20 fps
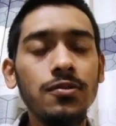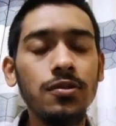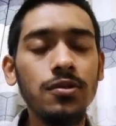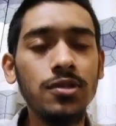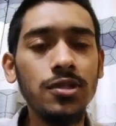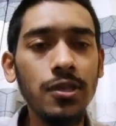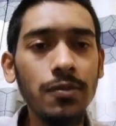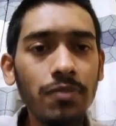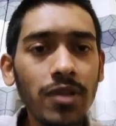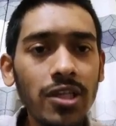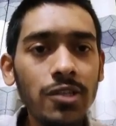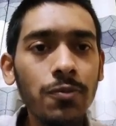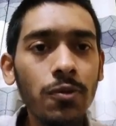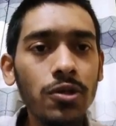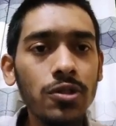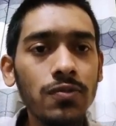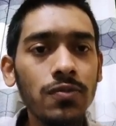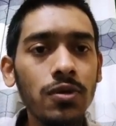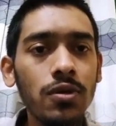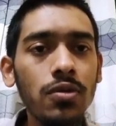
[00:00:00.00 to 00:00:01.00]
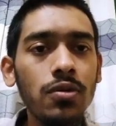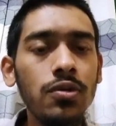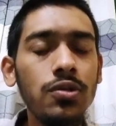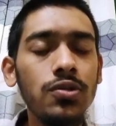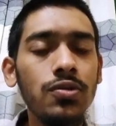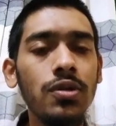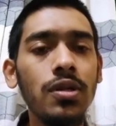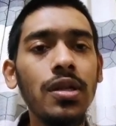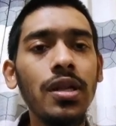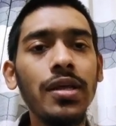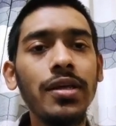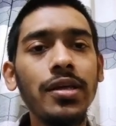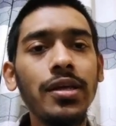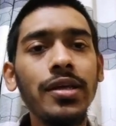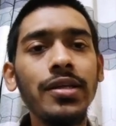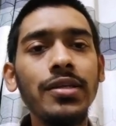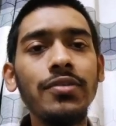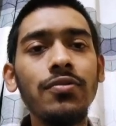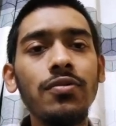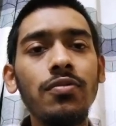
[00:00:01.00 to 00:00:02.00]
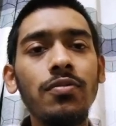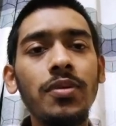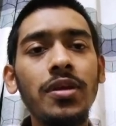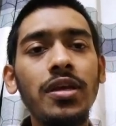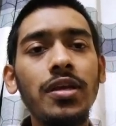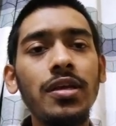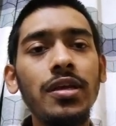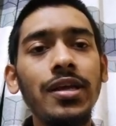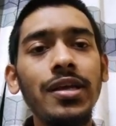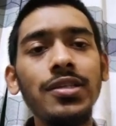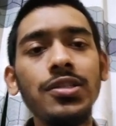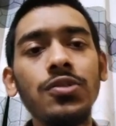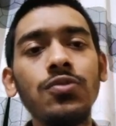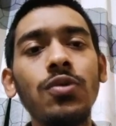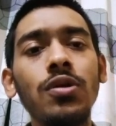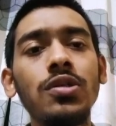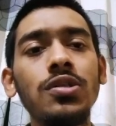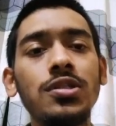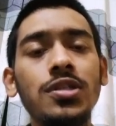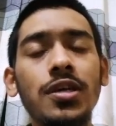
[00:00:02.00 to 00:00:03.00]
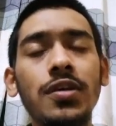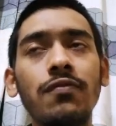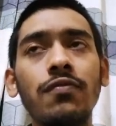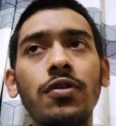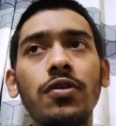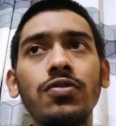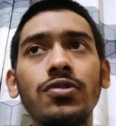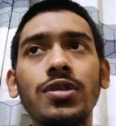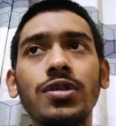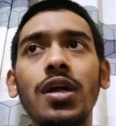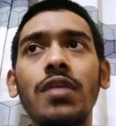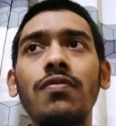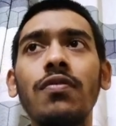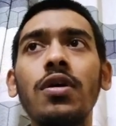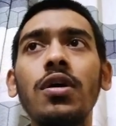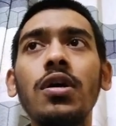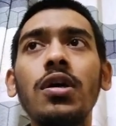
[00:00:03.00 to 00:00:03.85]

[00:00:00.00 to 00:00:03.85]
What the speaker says: simple as possible so that like it will be easy to understand for yourself.